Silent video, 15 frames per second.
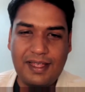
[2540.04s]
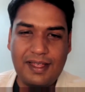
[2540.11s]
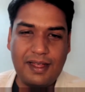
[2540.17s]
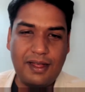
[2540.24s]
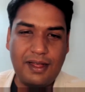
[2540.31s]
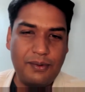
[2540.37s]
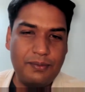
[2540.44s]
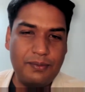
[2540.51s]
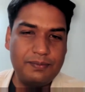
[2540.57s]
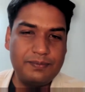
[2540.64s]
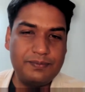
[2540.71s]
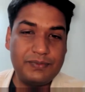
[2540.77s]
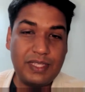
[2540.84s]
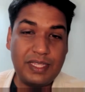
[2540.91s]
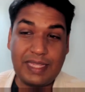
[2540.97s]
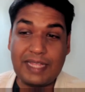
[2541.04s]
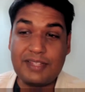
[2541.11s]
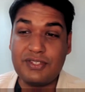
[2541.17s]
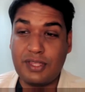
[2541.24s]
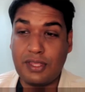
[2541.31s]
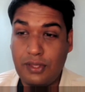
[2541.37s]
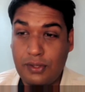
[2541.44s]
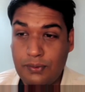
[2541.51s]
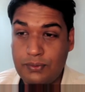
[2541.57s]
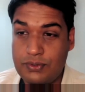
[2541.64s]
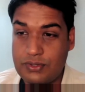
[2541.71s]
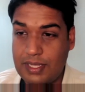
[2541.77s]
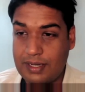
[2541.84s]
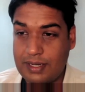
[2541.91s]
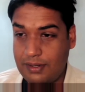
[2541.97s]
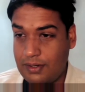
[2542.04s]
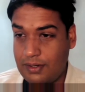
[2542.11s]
Uh, and that's huge. They're